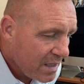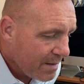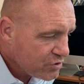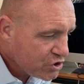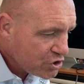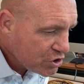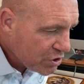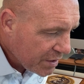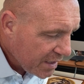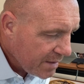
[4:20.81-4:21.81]
I'm
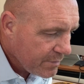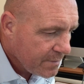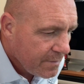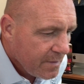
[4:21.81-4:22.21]
screaming,